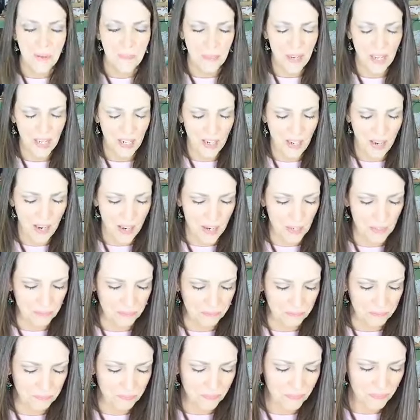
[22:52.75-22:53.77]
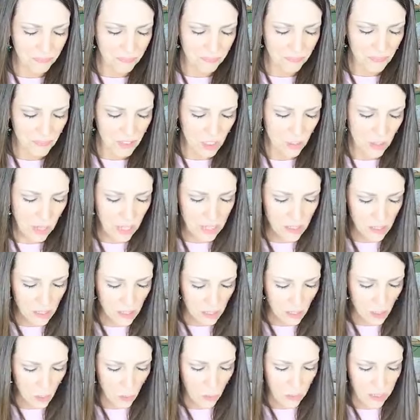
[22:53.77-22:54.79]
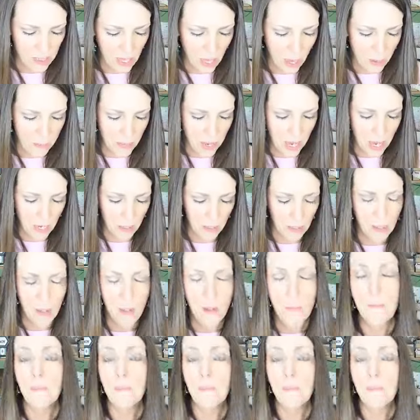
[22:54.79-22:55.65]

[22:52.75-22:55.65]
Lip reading: But, so that's the deal with that bag.